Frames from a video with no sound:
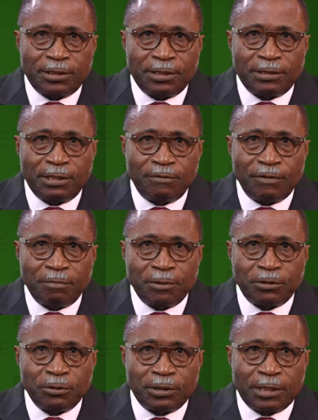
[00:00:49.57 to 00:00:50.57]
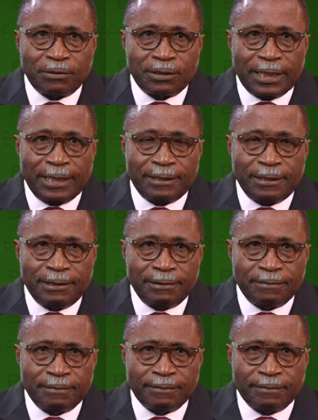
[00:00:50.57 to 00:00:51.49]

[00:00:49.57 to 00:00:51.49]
since November 2018.